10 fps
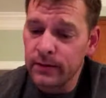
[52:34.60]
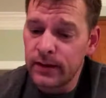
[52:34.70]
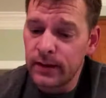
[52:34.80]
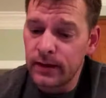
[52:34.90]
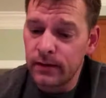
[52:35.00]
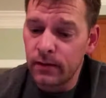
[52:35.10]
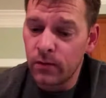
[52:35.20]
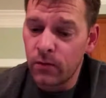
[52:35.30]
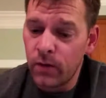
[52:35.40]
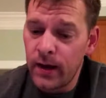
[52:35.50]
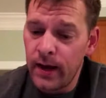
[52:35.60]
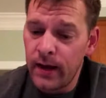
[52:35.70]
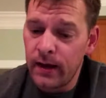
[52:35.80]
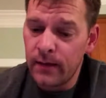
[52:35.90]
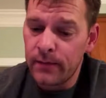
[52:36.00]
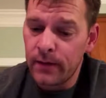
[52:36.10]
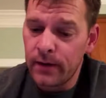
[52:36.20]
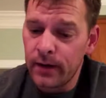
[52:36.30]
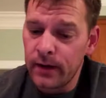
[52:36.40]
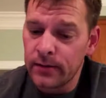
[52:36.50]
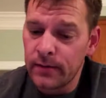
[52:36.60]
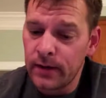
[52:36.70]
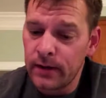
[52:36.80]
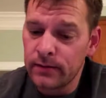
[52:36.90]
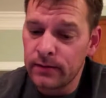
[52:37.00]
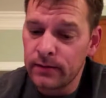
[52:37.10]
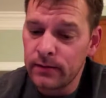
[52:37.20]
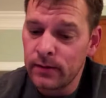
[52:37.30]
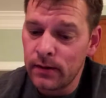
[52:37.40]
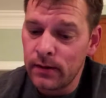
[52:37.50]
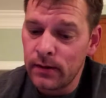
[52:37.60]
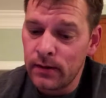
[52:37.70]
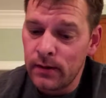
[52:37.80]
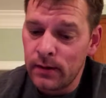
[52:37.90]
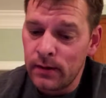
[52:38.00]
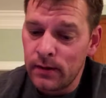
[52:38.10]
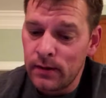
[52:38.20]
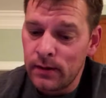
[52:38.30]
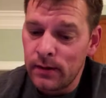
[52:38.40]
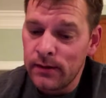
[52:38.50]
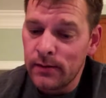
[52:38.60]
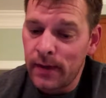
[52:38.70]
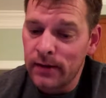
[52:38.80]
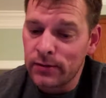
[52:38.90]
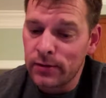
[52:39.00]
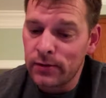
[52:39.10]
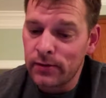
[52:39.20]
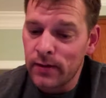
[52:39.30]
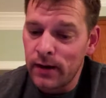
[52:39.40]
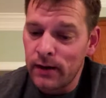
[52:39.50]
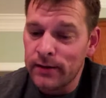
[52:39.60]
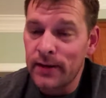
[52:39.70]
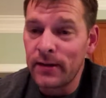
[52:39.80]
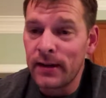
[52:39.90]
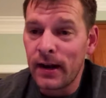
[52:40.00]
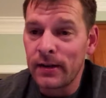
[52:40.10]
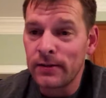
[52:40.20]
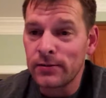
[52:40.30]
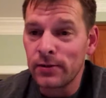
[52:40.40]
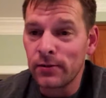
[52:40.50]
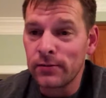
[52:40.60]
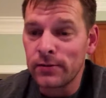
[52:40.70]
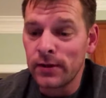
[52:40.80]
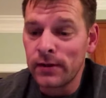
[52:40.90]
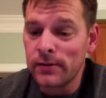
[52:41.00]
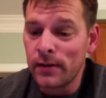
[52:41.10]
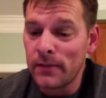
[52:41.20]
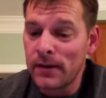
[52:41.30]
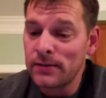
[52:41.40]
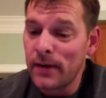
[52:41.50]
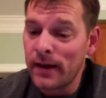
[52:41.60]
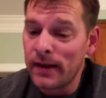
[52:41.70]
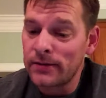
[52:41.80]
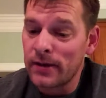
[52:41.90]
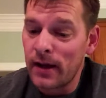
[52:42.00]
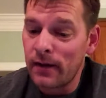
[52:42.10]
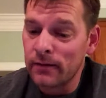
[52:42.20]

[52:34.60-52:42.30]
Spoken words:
getting way up there in age. I mean, he's about to turn 79 years old, so he's about aged out.